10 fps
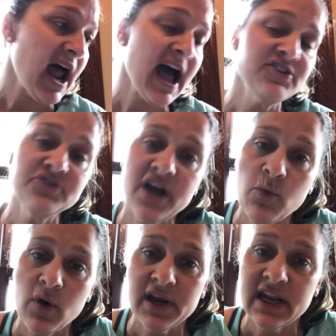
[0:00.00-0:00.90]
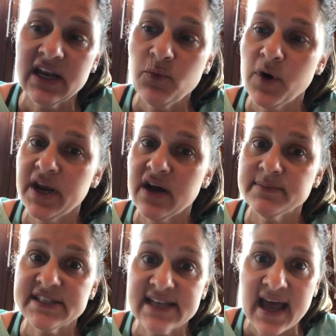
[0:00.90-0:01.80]
I do not want anyone
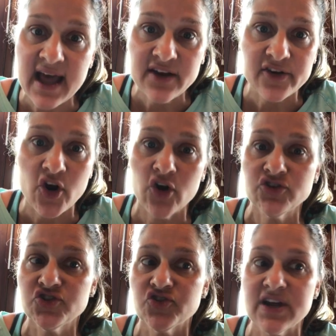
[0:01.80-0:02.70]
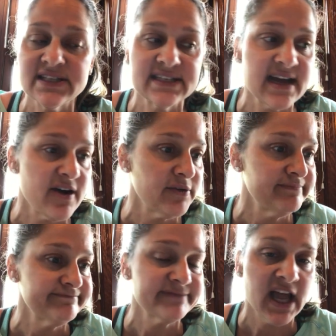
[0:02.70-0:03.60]
upset or stressed out.
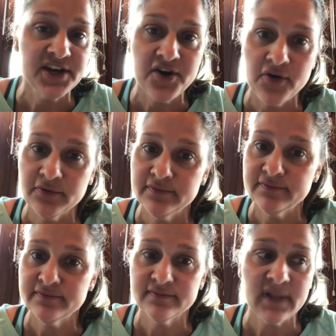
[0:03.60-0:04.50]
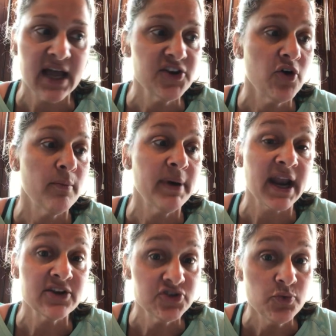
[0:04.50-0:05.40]
I don't, but
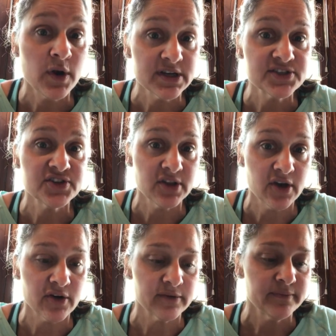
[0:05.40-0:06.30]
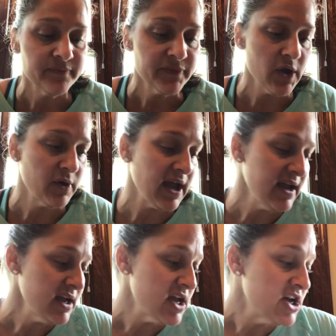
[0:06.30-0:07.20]
I do want us to learn,
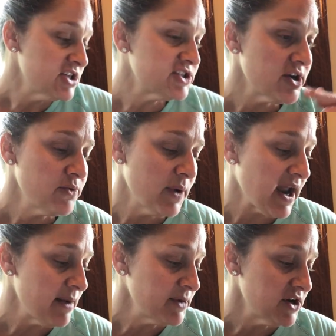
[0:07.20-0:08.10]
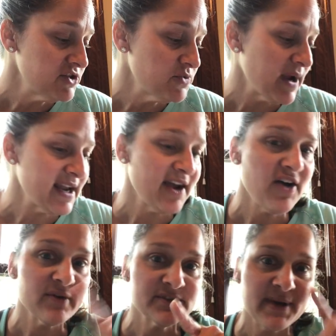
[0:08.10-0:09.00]
okay? So what I'm going to do right now,
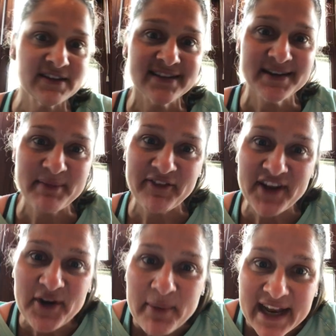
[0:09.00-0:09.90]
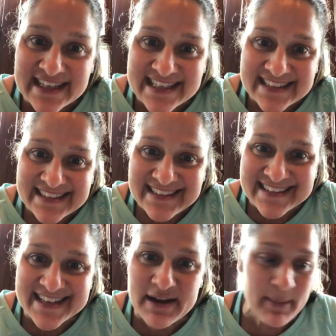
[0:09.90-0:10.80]
I was about to lick my finger, but I didn't.
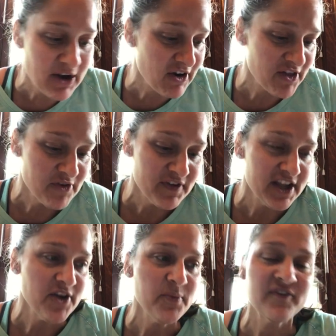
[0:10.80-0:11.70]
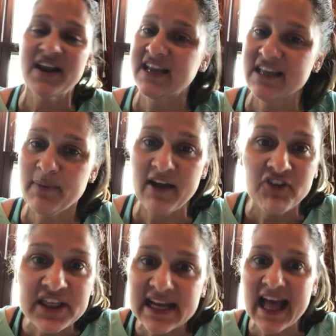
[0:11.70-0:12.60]
Think about our other video. We've got to keep
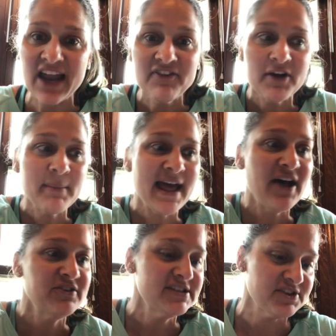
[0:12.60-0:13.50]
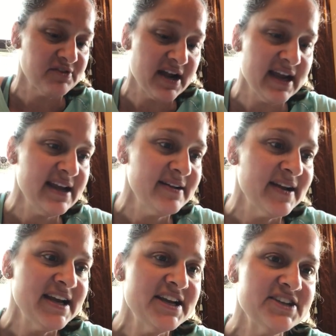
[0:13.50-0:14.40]
everything out of our mouths, all right?
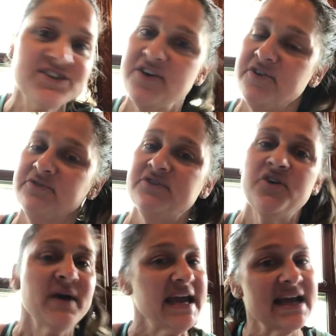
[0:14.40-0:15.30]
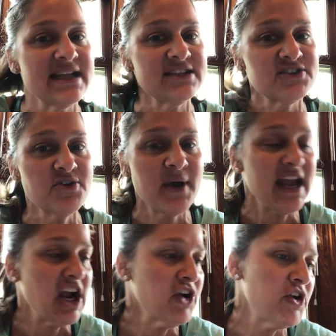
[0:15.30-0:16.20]
So no hands, no
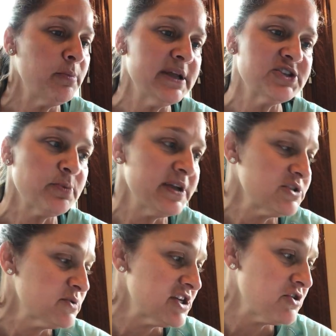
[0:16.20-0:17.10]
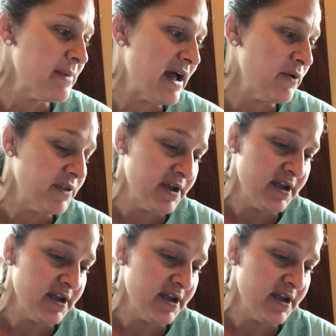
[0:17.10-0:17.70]
hair, no pens or pencils in your mouth.